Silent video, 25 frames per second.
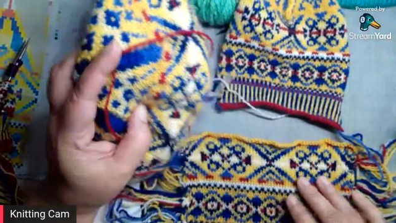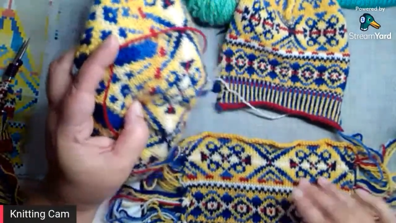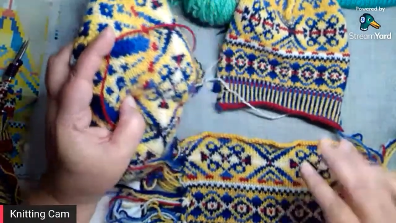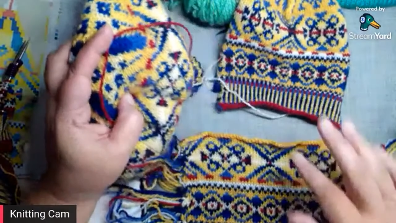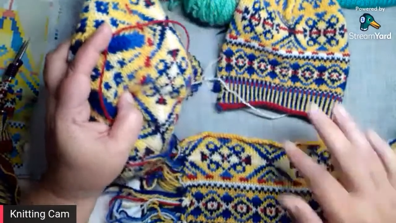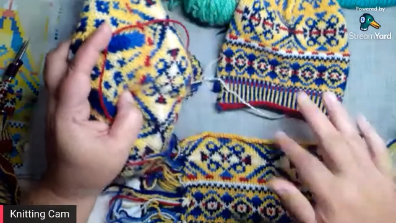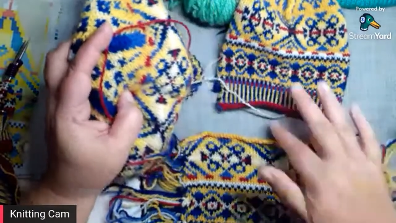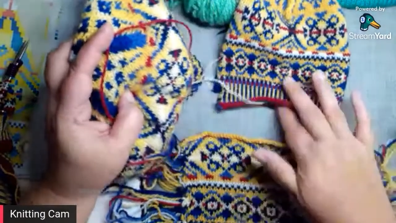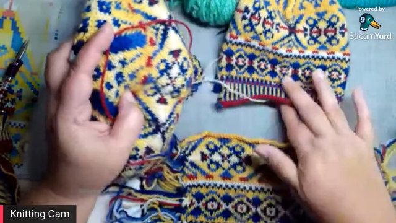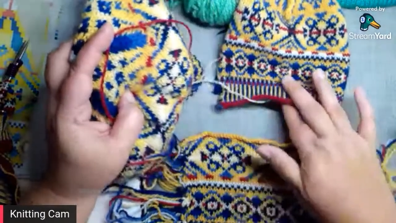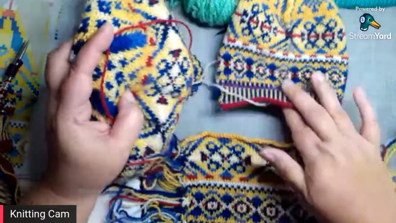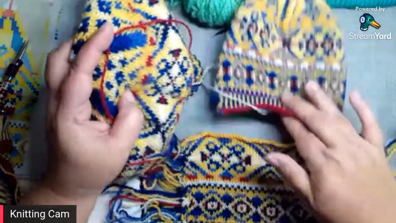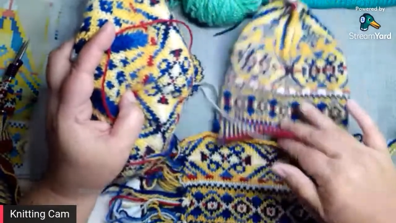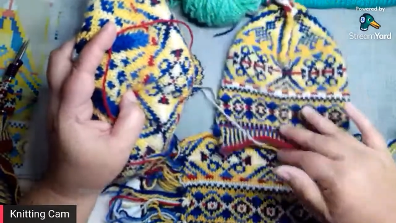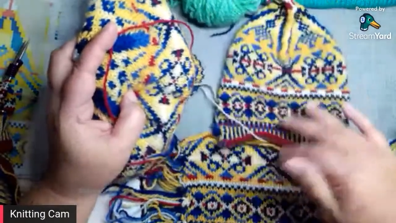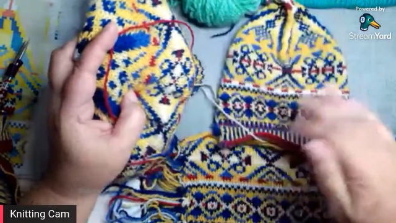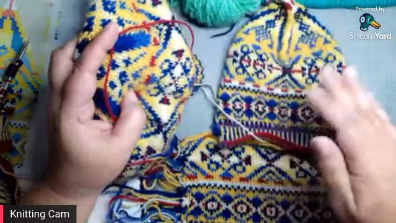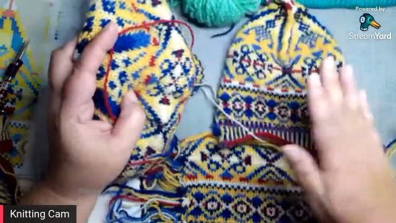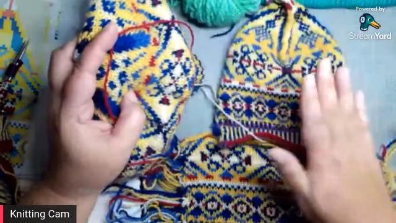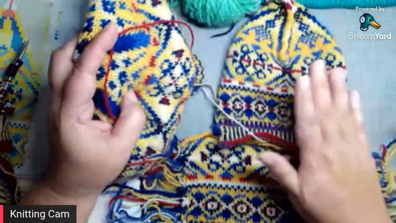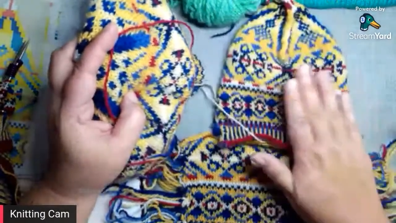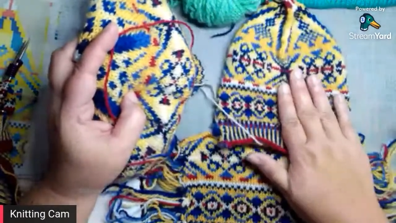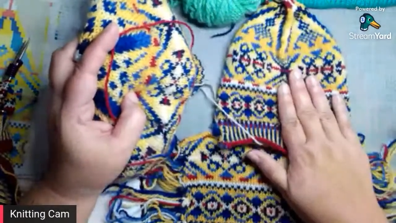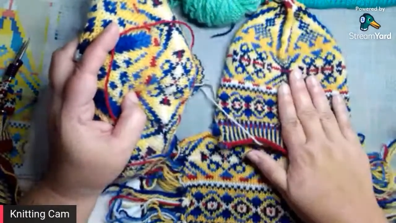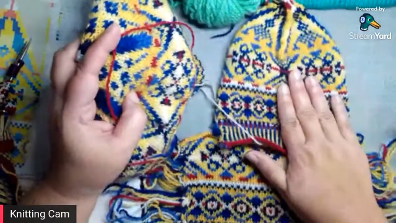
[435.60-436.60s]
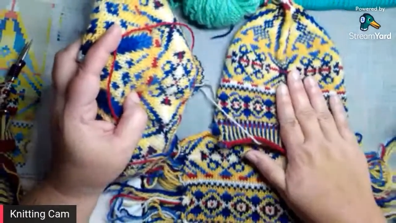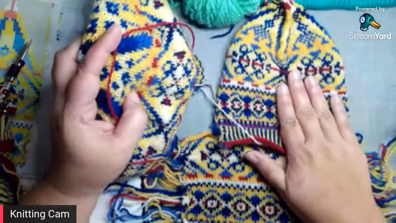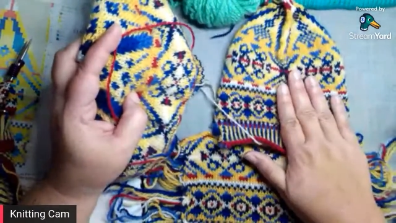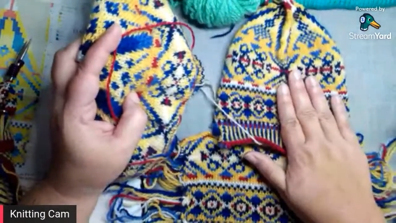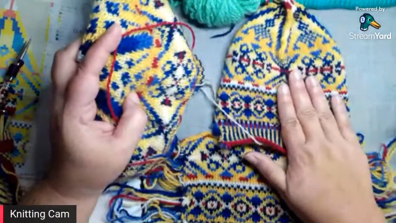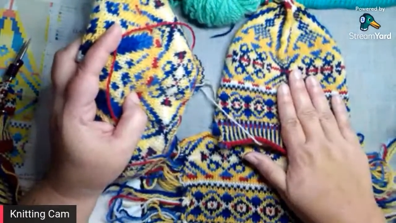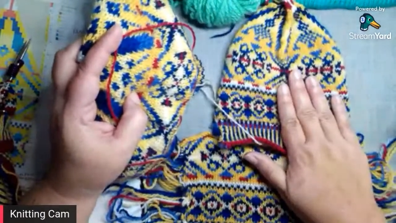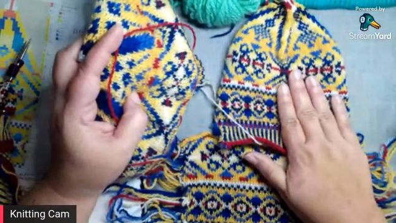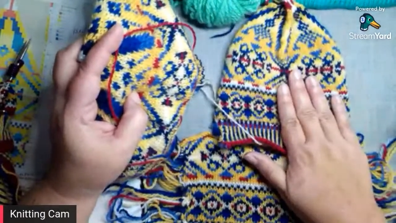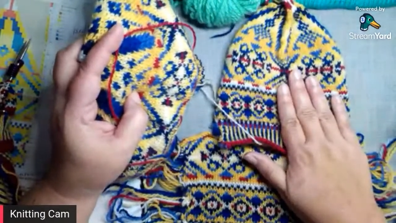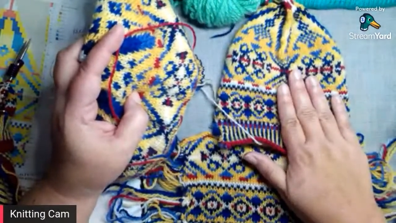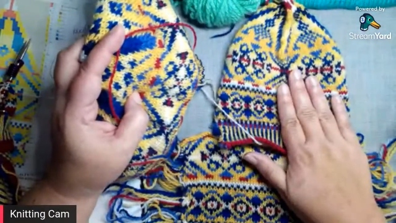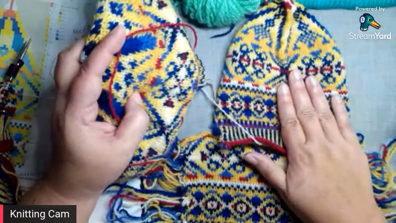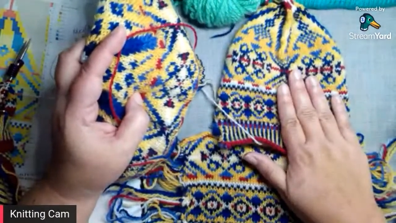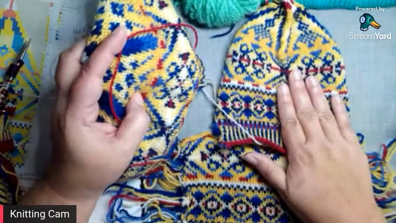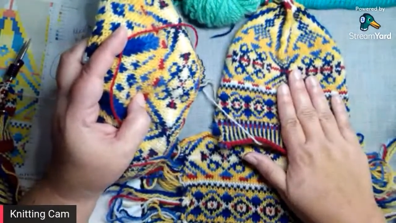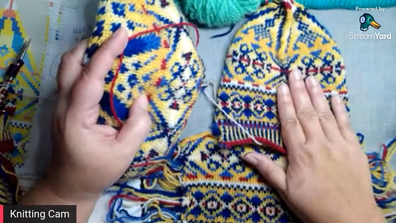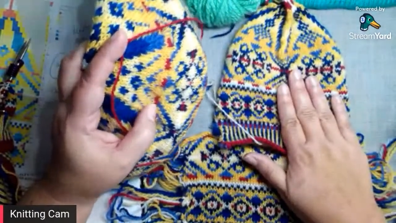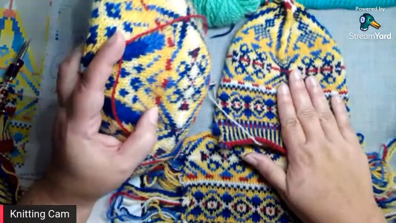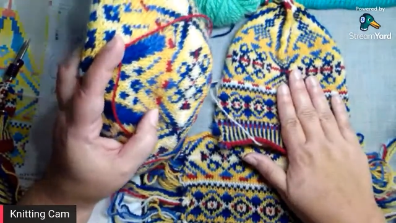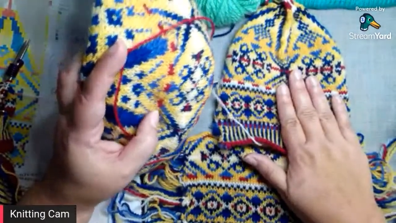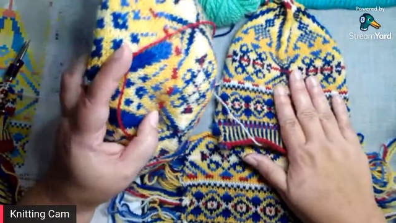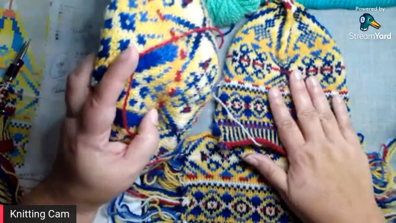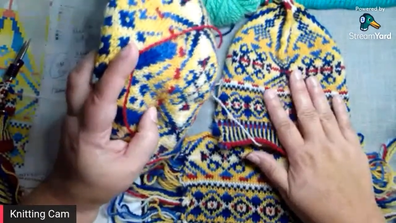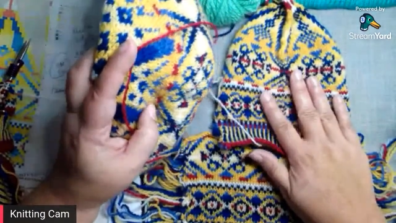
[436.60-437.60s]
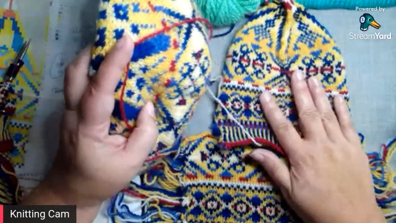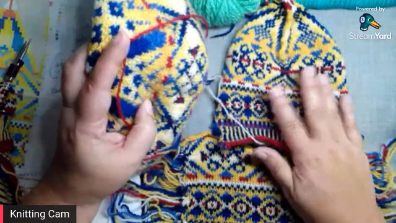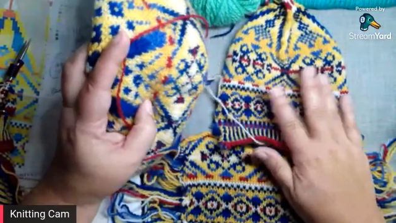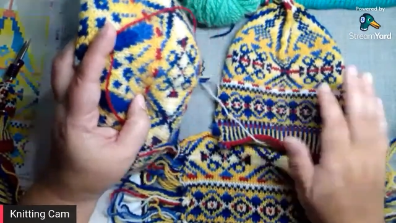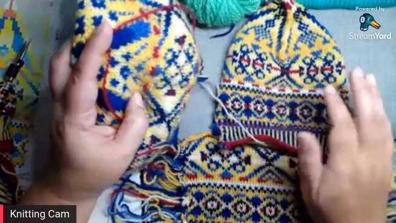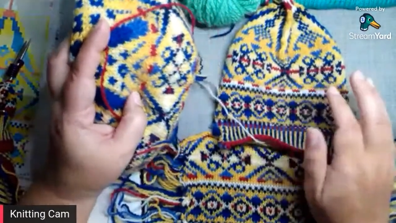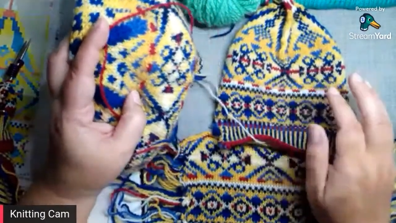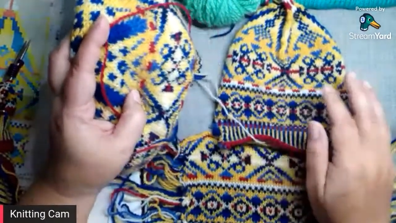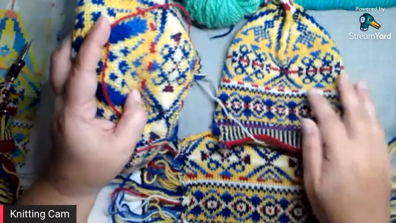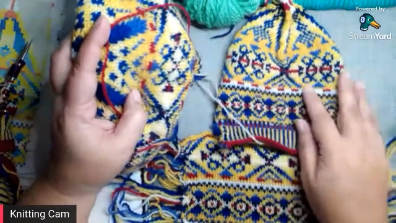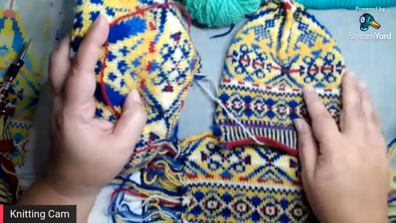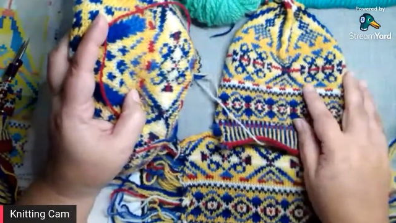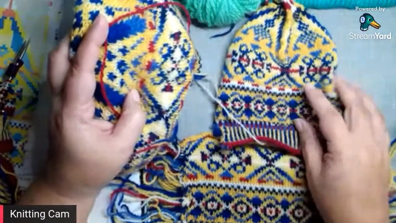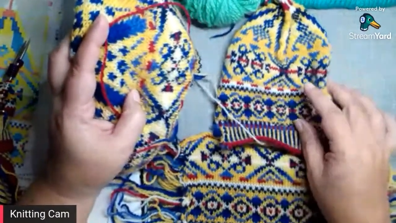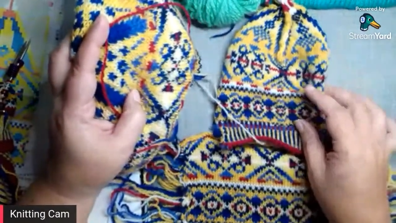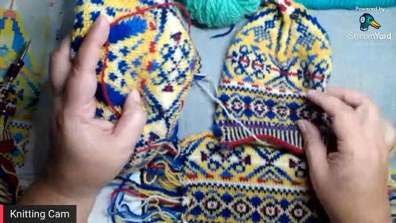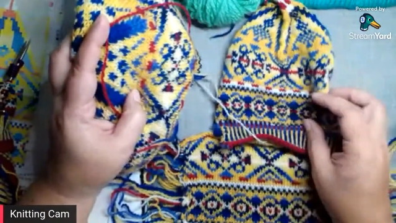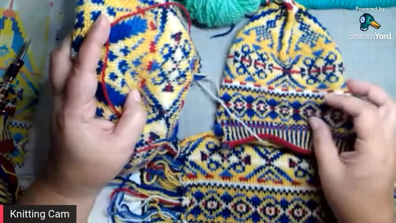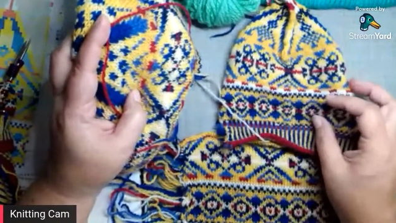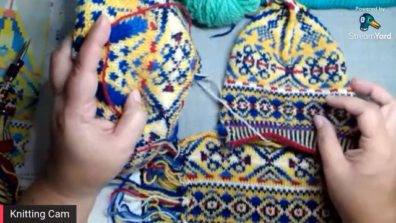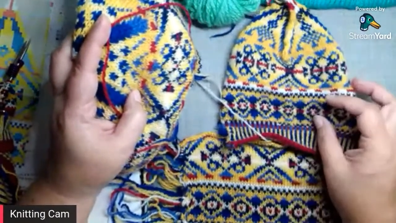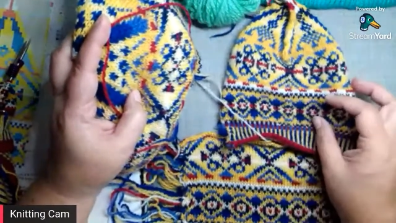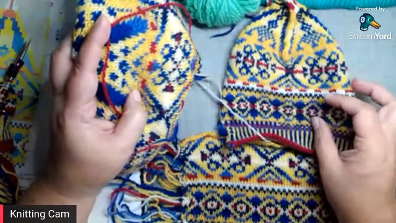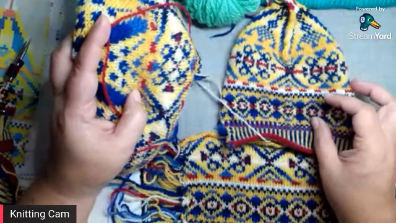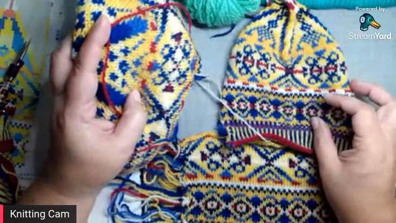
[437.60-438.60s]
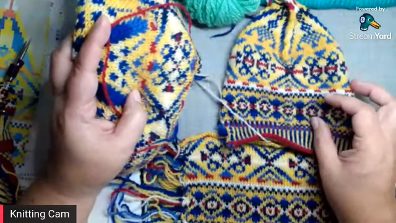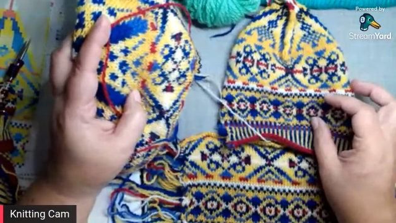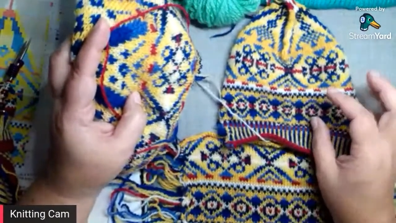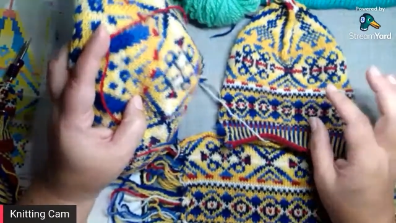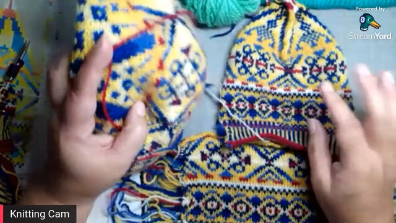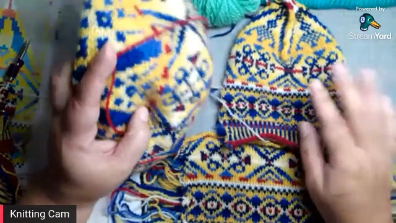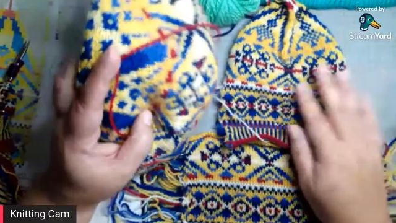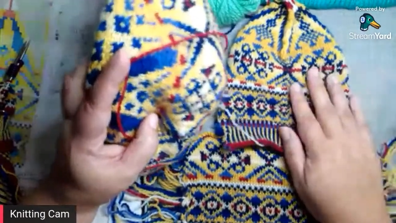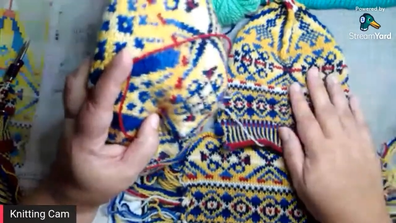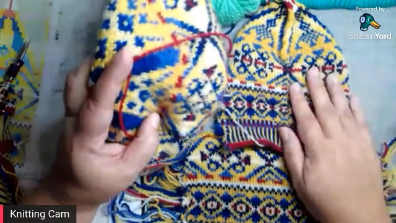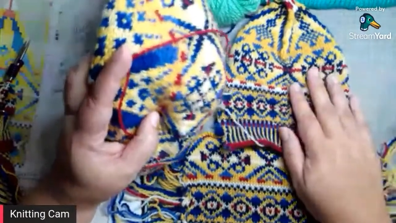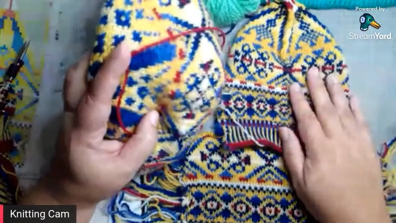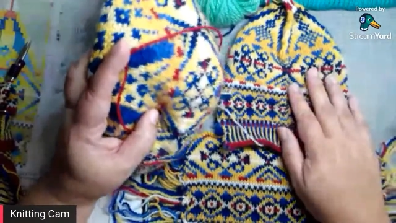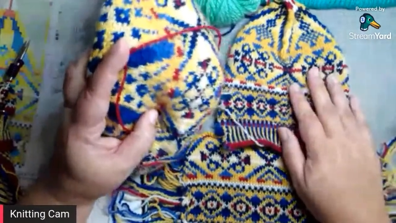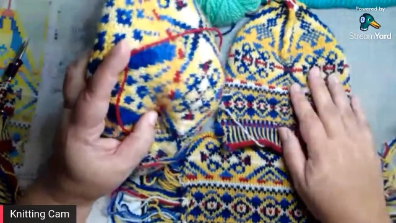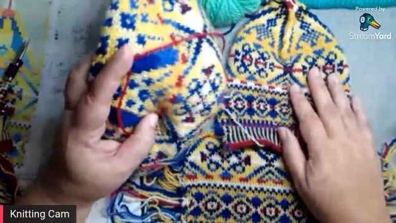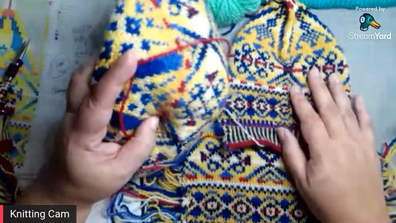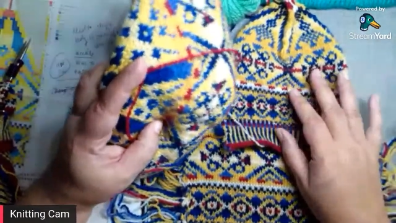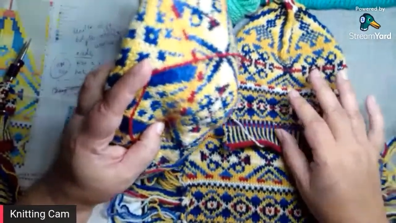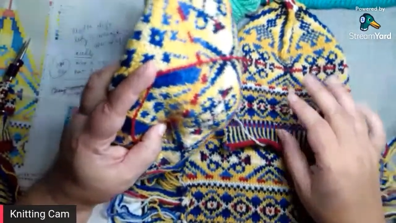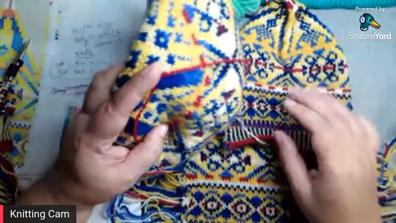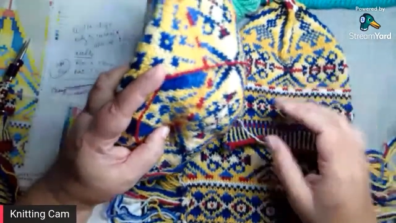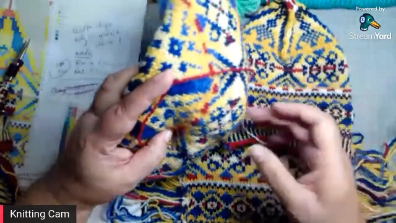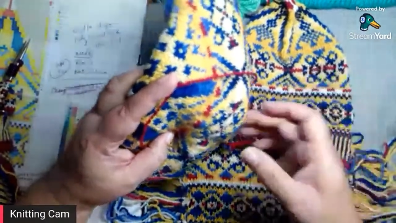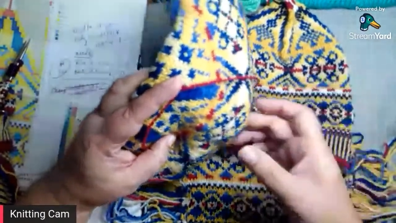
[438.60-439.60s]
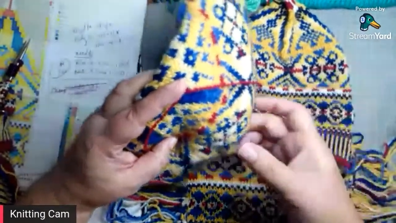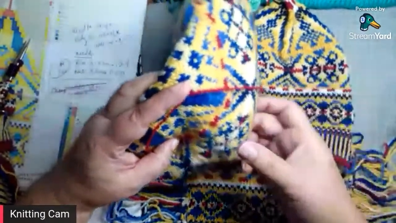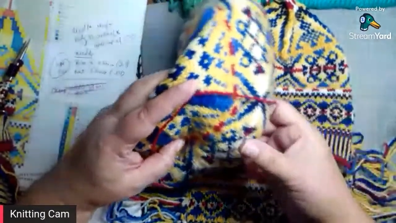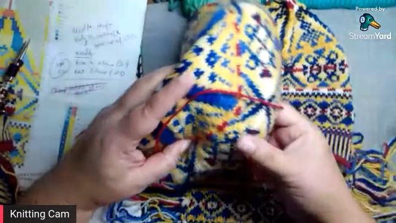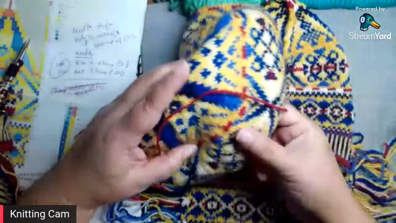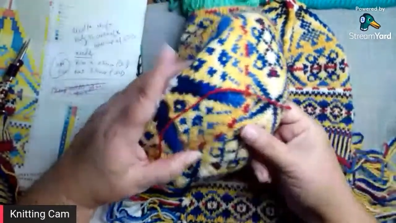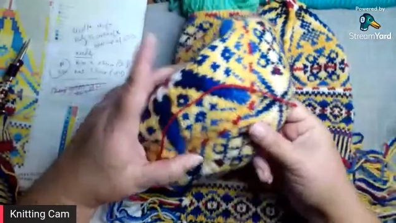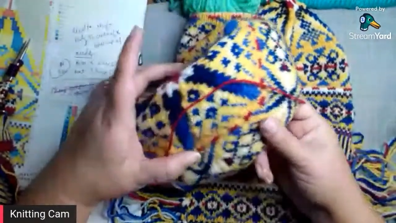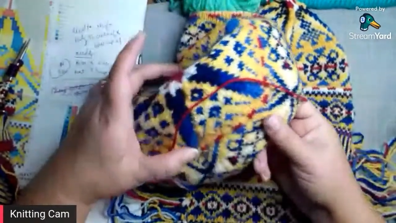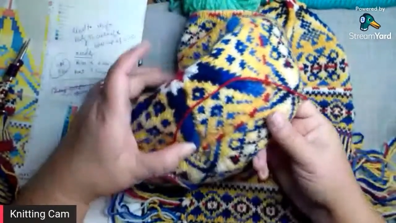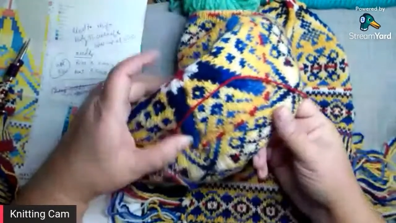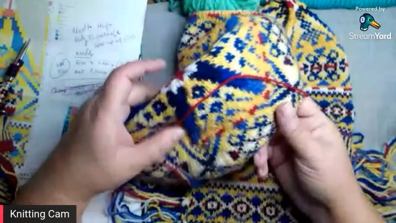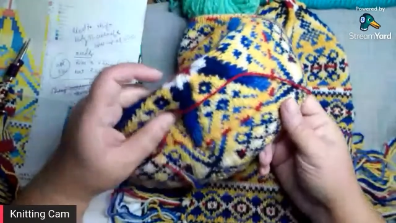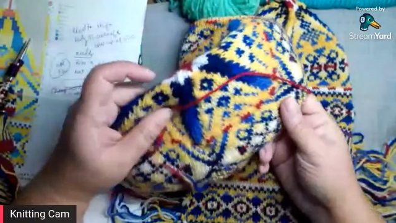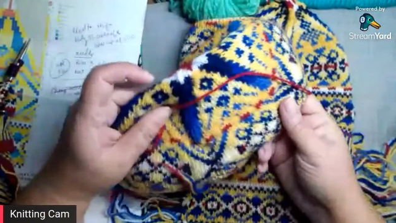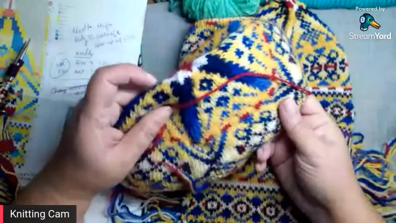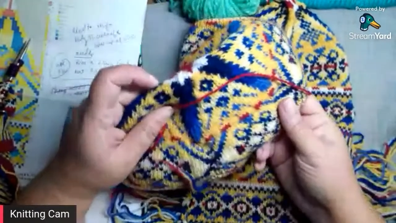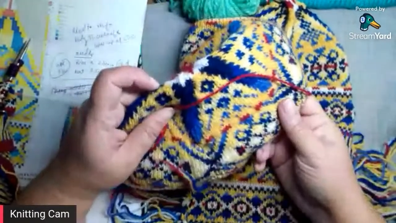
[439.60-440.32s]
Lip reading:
(no speaker visible)